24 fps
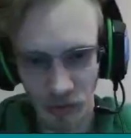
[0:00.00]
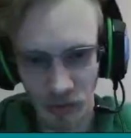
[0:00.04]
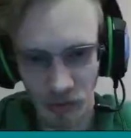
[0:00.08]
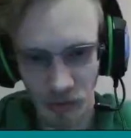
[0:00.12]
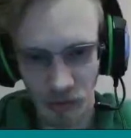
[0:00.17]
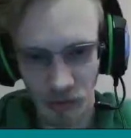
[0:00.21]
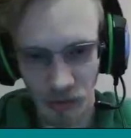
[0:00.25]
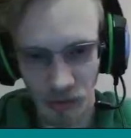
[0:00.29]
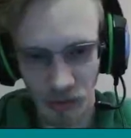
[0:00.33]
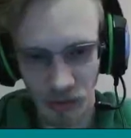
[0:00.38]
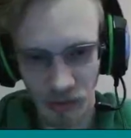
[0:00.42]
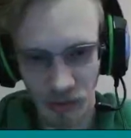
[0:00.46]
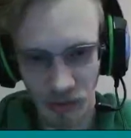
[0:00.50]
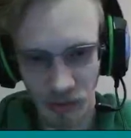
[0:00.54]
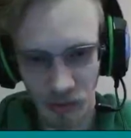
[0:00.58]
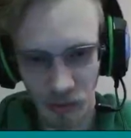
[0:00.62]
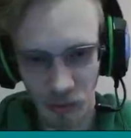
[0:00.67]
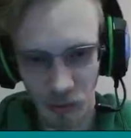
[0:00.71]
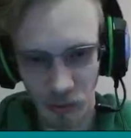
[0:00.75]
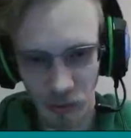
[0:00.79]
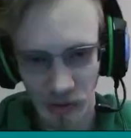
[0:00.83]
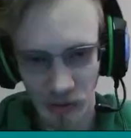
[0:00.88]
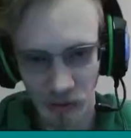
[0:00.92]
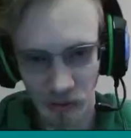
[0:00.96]
So this
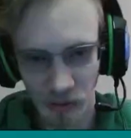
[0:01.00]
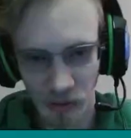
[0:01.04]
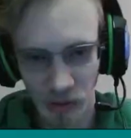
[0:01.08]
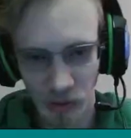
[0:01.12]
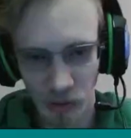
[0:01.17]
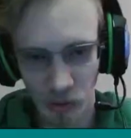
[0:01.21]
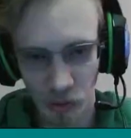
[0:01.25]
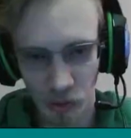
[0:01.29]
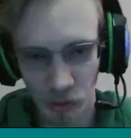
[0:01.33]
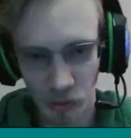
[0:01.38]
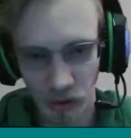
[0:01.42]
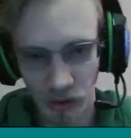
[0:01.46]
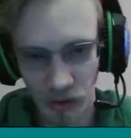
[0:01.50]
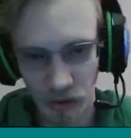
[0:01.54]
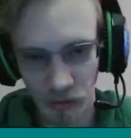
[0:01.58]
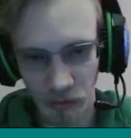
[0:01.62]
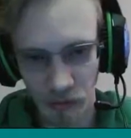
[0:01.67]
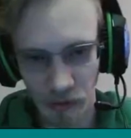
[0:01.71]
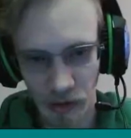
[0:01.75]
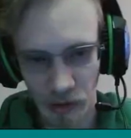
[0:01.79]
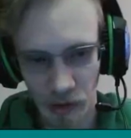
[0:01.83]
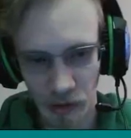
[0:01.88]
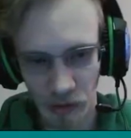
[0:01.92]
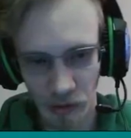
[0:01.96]
will be a totally
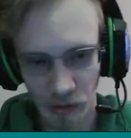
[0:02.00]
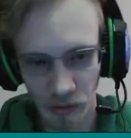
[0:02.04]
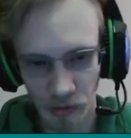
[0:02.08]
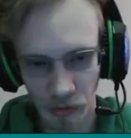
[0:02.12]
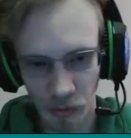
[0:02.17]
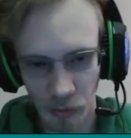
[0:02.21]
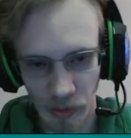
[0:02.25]
different art.